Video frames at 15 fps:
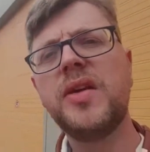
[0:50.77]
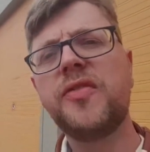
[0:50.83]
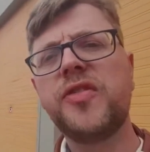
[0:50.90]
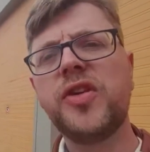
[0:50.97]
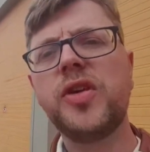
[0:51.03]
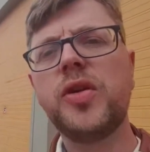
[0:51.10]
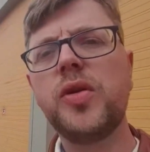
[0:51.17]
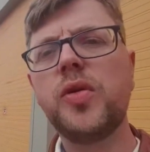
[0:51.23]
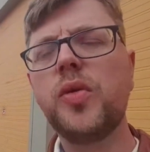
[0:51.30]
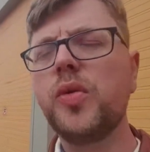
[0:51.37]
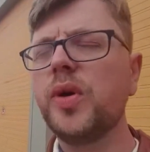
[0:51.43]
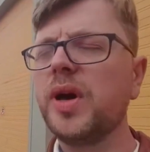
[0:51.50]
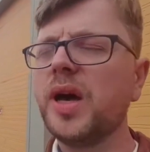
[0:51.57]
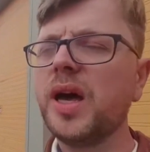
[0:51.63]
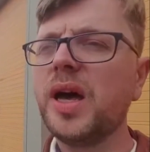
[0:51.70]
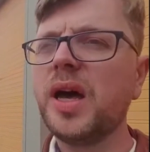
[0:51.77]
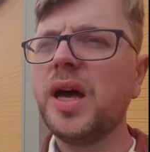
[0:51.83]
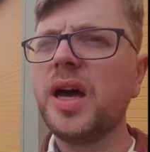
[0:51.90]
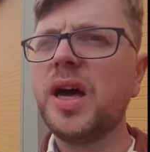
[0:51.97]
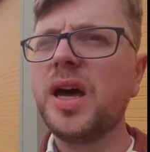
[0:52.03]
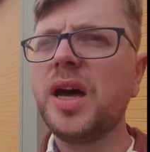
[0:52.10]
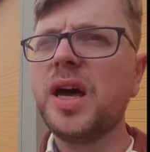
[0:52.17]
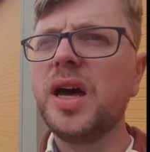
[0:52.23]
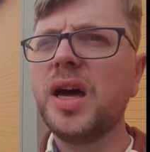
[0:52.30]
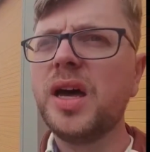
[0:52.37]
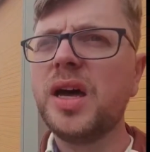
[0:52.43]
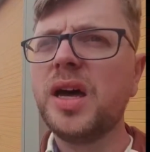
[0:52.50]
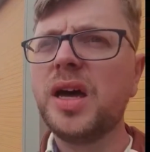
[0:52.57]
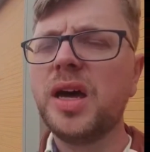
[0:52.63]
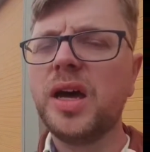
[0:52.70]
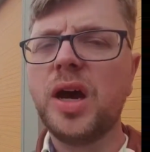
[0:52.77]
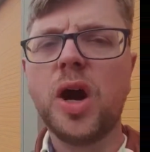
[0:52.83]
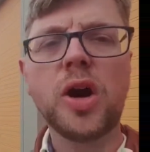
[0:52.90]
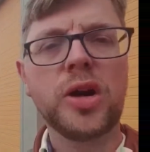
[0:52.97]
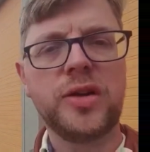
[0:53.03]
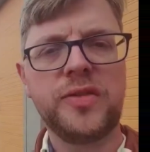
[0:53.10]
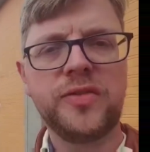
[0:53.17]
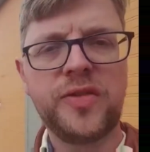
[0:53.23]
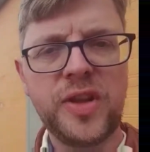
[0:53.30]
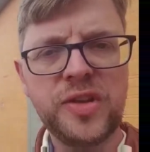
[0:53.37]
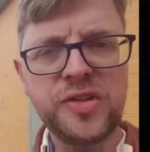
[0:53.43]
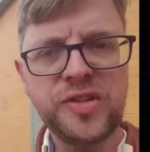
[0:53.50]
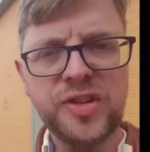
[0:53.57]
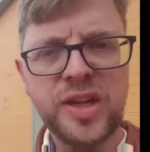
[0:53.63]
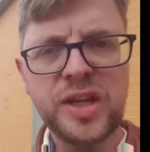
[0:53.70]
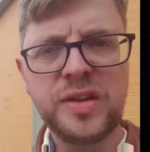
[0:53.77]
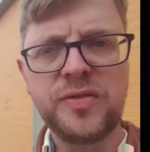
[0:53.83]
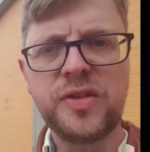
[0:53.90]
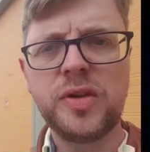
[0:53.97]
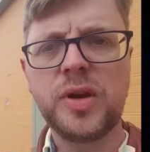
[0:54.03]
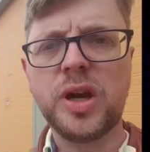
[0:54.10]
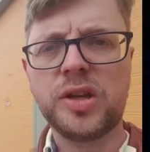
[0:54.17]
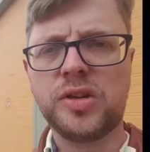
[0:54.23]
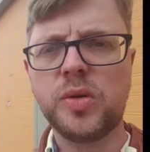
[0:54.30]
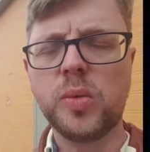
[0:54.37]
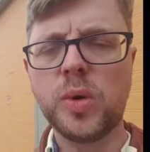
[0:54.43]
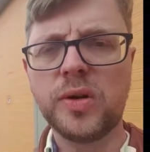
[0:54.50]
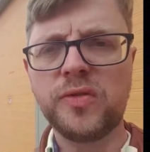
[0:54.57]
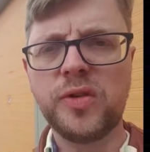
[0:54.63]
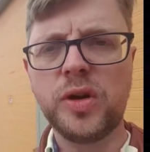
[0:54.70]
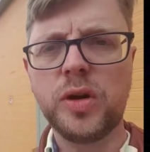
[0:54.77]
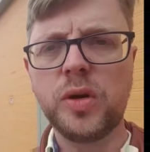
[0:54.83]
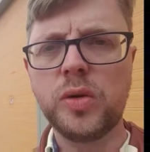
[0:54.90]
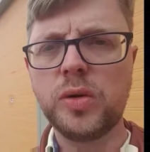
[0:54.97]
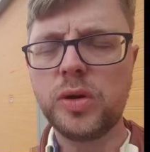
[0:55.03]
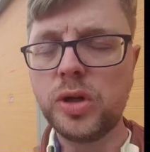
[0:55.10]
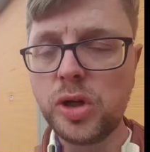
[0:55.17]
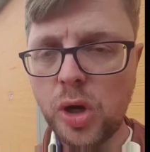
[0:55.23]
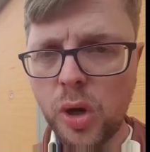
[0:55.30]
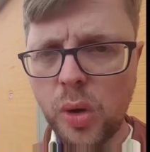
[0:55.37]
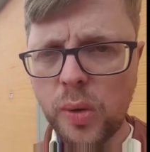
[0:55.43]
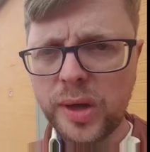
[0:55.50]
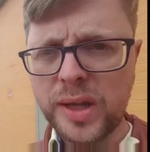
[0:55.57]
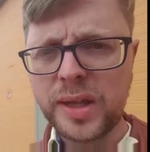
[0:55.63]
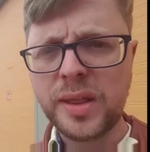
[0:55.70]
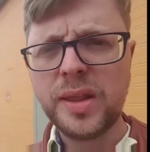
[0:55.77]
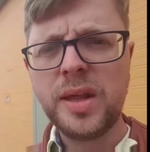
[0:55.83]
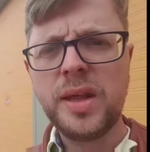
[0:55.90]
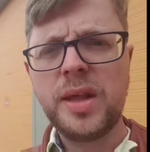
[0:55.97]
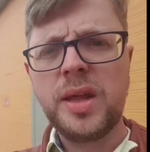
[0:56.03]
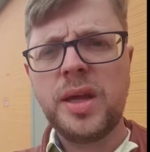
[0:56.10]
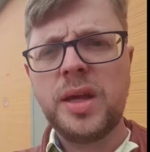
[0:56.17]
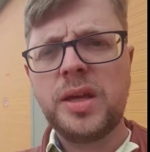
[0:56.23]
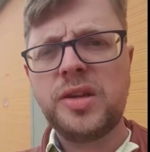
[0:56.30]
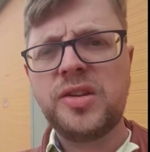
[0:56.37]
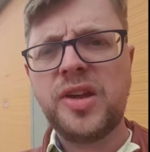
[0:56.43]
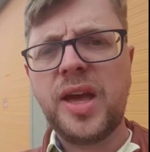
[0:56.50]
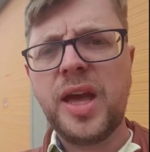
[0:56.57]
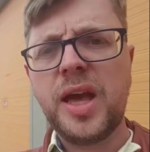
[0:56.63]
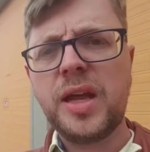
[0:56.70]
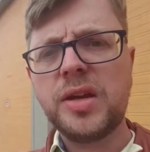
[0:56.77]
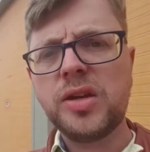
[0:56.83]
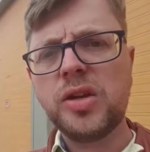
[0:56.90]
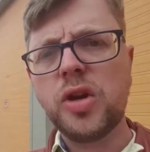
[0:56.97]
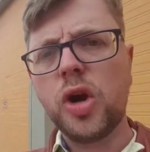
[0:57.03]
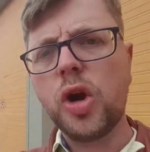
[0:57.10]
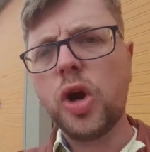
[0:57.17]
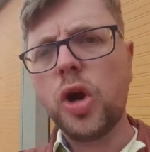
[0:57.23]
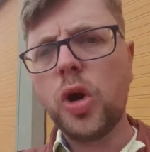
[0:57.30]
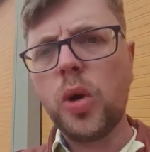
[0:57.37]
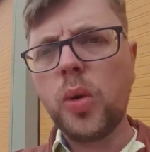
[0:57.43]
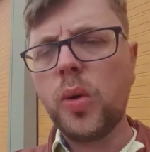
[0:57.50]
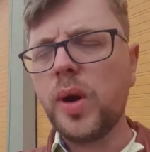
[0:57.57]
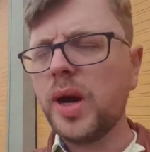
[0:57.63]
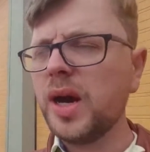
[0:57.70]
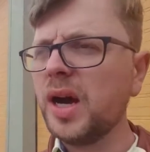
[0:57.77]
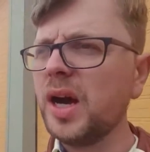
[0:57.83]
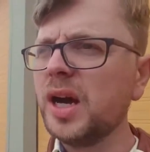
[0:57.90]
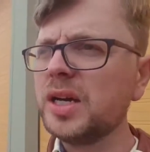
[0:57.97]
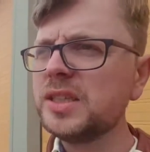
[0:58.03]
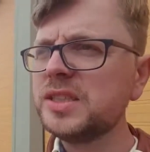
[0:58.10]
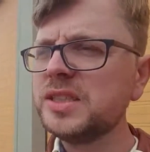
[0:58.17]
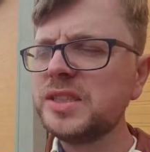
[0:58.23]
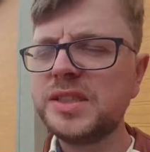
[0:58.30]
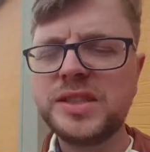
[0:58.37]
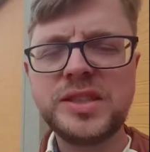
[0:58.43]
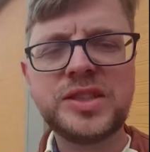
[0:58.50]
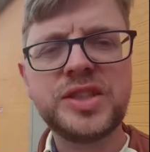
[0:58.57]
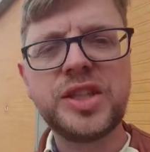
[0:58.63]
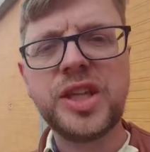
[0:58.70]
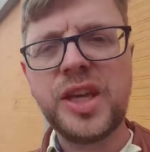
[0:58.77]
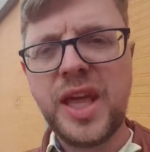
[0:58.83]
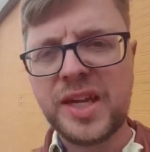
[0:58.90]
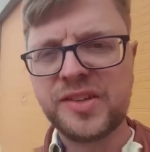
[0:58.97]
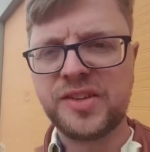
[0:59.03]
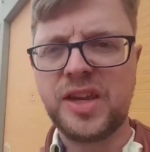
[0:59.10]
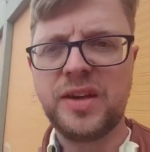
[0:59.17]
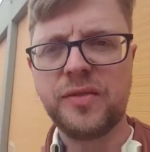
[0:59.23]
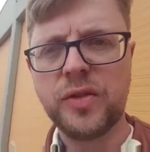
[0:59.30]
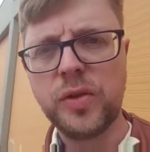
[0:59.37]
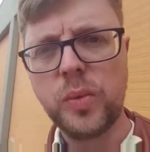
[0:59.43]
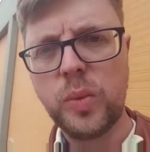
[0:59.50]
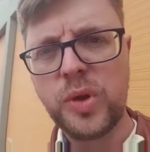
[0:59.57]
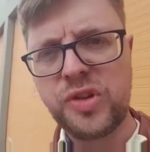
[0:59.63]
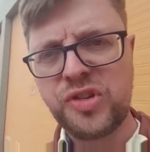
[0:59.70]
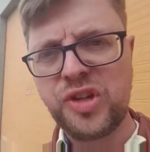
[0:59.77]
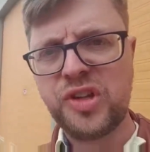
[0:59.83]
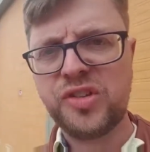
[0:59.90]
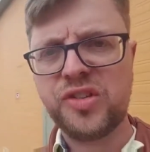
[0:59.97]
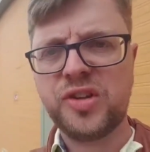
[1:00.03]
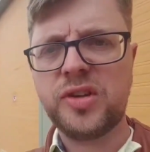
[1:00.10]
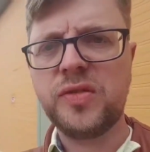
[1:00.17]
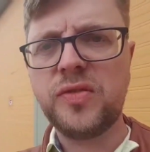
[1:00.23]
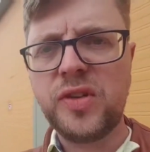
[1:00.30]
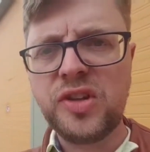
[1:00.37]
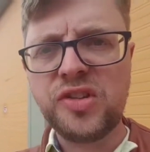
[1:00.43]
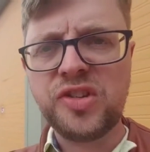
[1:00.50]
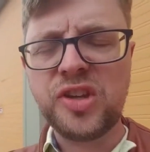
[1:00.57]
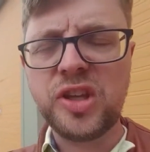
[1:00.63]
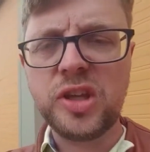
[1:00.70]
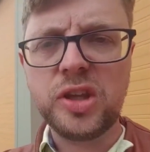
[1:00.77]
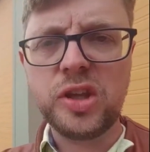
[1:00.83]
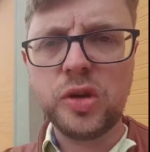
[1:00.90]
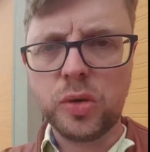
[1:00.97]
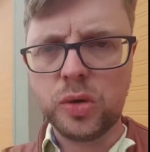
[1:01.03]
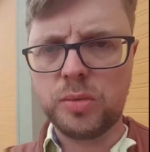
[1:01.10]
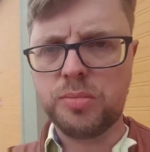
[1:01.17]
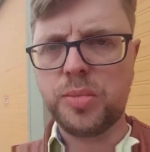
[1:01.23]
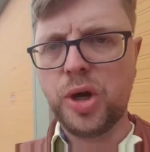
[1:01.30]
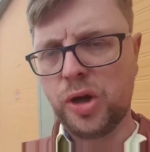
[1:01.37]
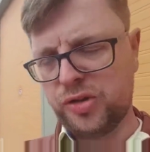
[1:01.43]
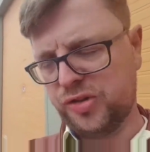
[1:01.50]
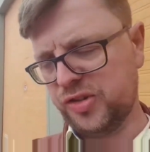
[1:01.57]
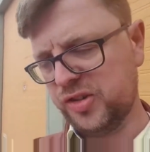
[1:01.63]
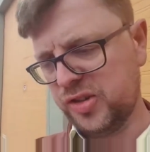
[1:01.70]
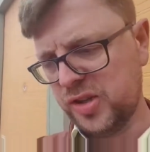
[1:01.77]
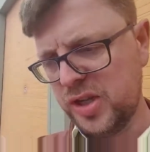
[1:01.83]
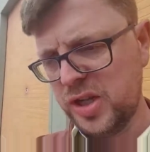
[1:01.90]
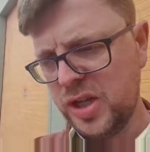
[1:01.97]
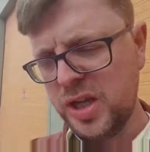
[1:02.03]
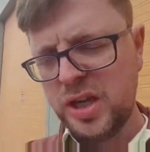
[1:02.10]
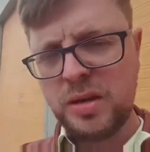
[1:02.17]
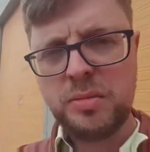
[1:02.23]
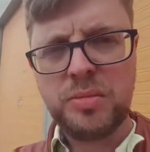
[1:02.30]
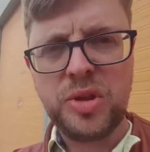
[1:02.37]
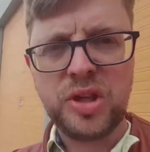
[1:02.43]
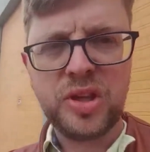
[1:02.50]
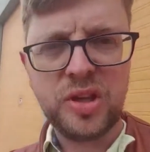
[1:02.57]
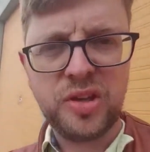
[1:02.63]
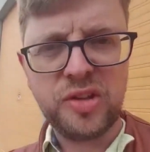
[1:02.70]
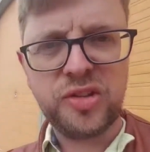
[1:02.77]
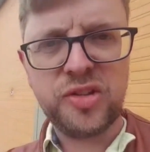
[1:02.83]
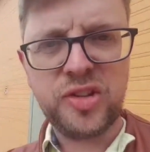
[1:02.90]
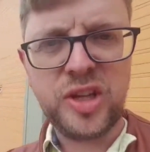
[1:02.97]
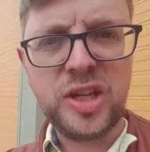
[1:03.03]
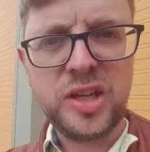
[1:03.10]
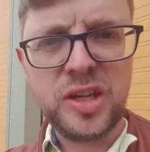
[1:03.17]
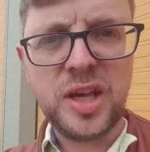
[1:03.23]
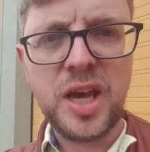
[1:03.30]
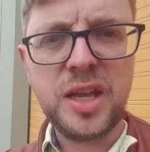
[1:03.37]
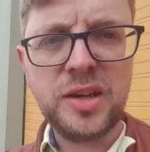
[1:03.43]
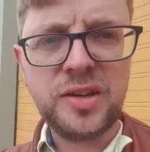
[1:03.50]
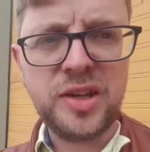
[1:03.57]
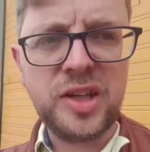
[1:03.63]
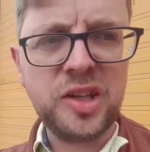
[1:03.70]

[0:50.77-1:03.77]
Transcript: If you are convinced and if you got your workflow going, then go to the next level, which is convincing your boss, because in the end